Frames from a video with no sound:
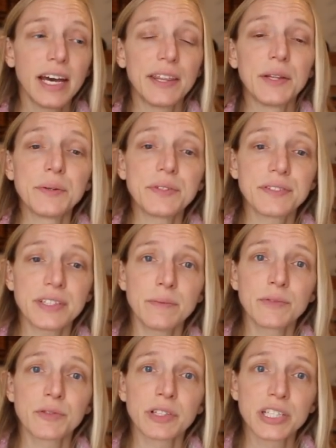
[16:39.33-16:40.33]
And those
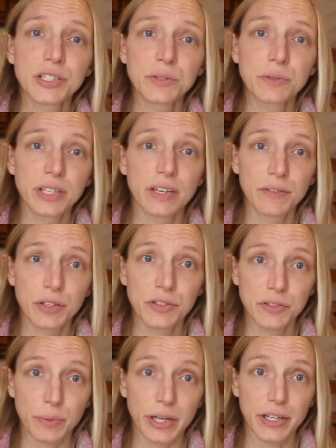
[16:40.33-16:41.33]
seams really do give your
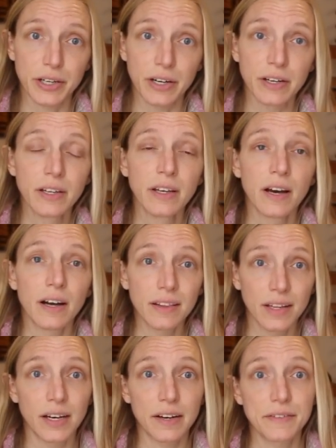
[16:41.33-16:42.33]
sweater a
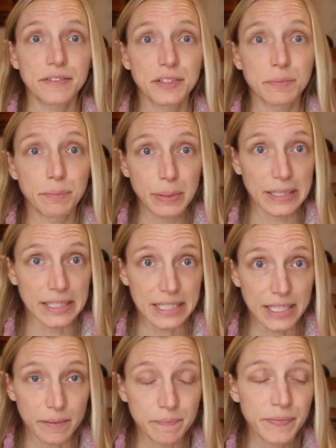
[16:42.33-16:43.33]
lot of
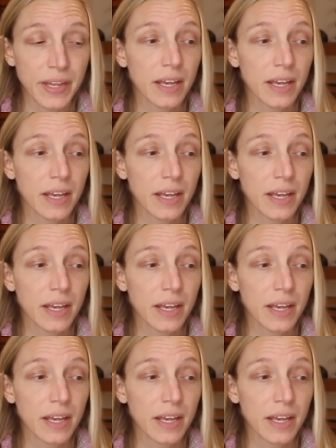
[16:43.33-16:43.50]
stability.